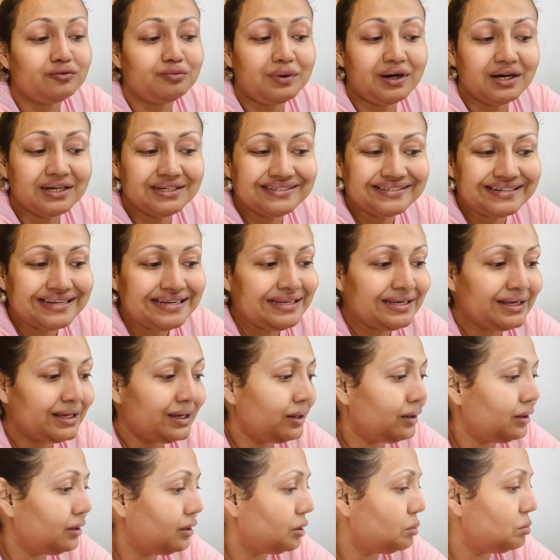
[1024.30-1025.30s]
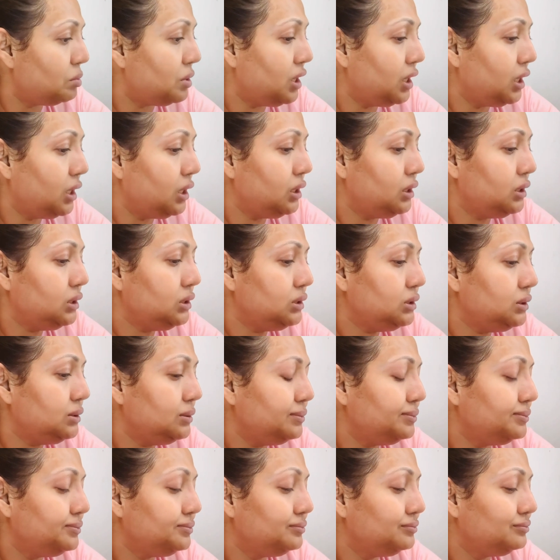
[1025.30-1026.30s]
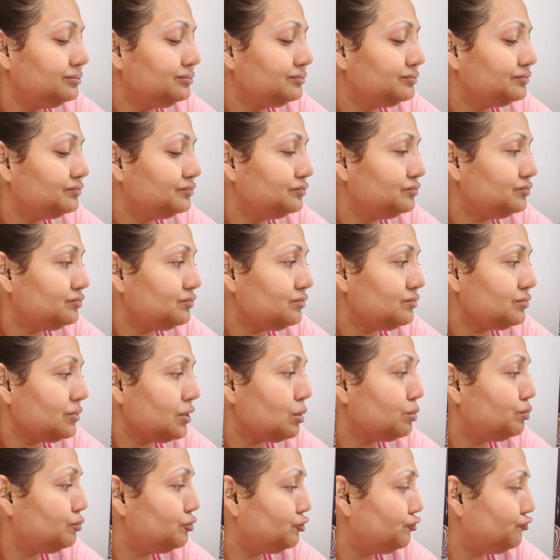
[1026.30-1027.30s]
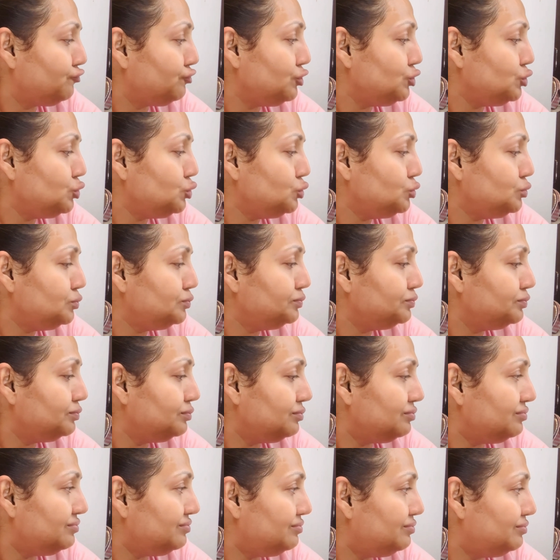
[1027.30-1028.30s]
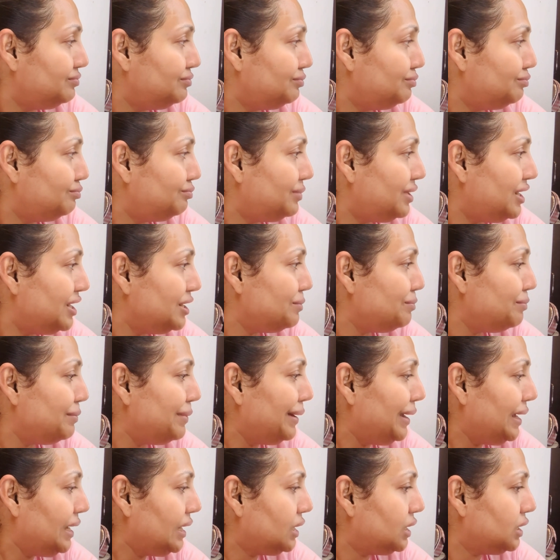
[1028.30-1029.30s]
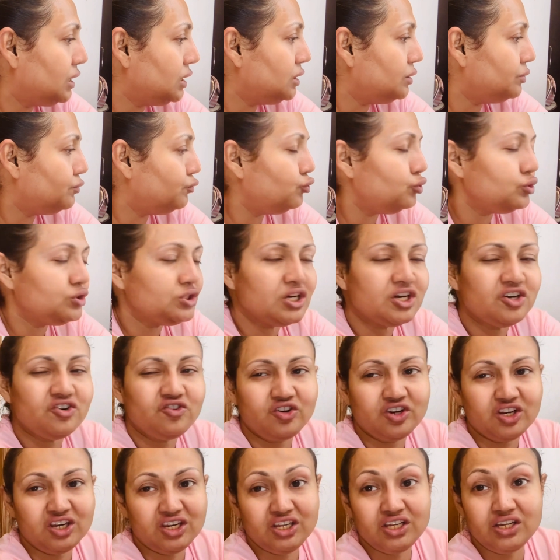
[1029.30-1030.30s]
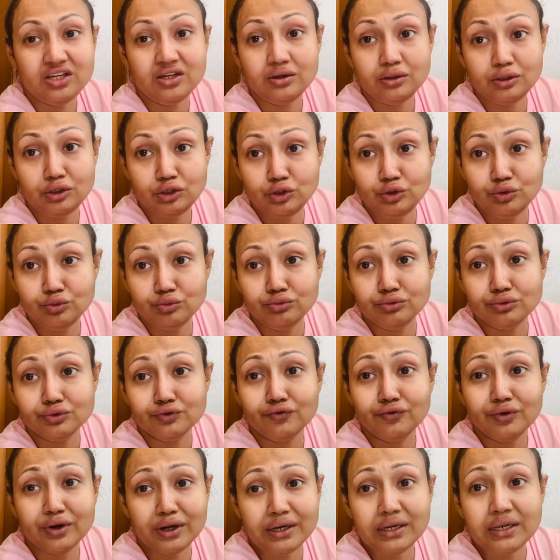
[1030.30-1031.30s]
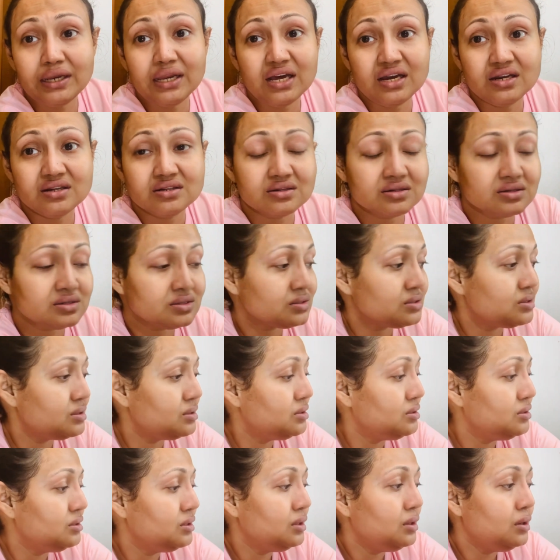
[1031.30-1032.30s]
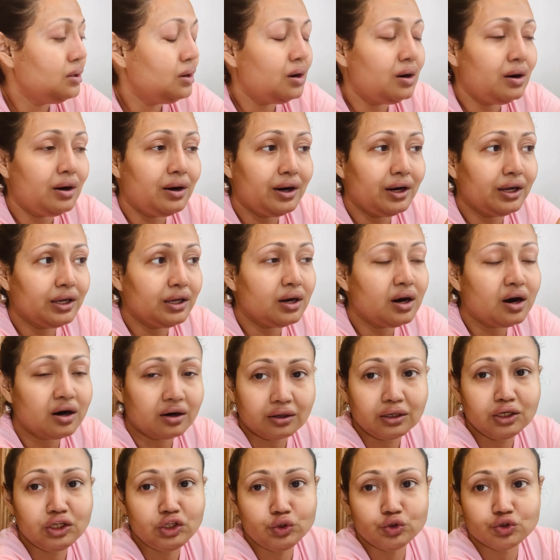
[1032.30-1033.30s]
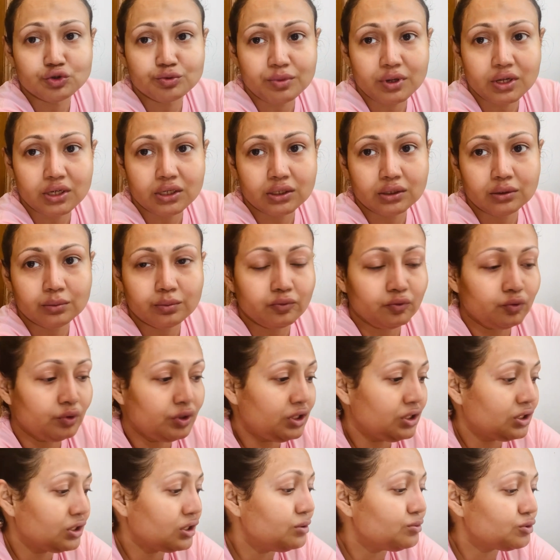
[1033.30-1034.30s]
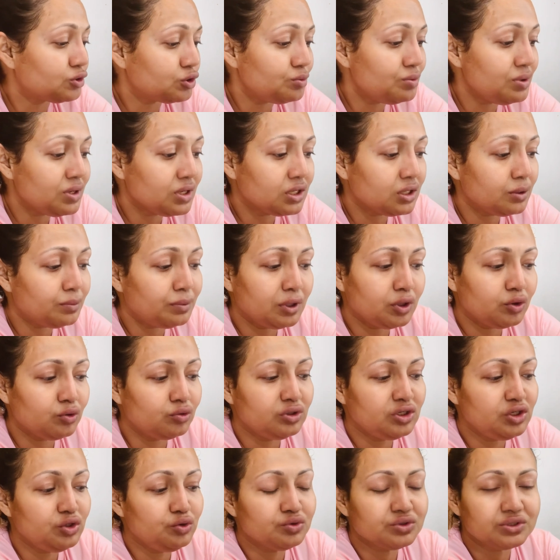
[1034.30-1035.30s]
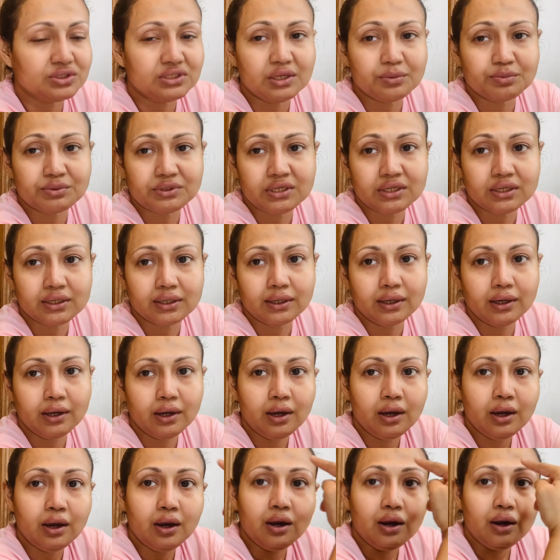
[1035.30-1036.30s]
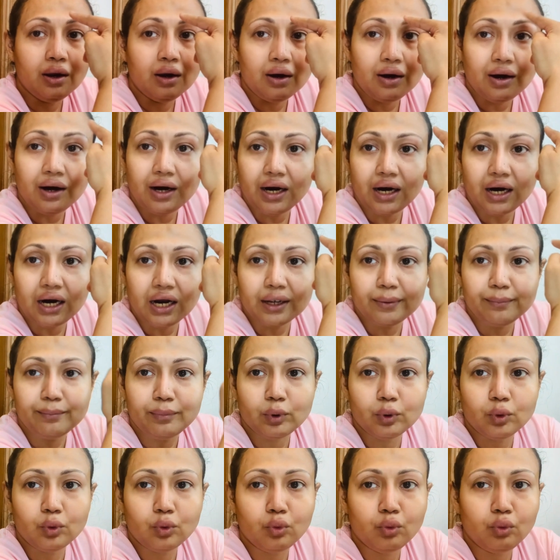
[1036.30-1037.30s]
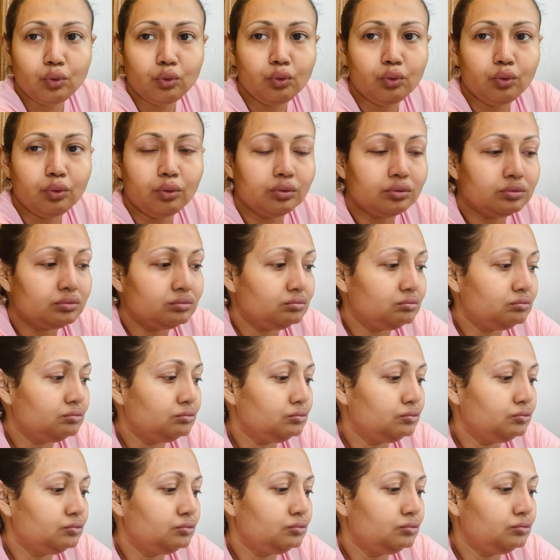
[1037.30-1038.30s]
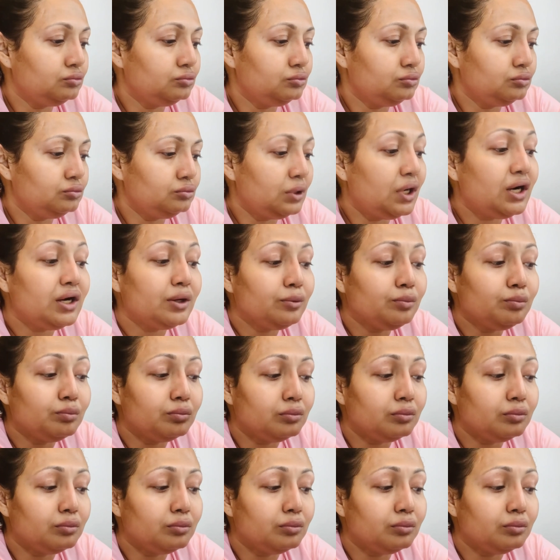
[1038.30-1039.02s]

my skincare, my perfume, my makeup, which I really use very less. I hardly use makeup. When it comes to makeup, I only use lipstick, eyebrow. I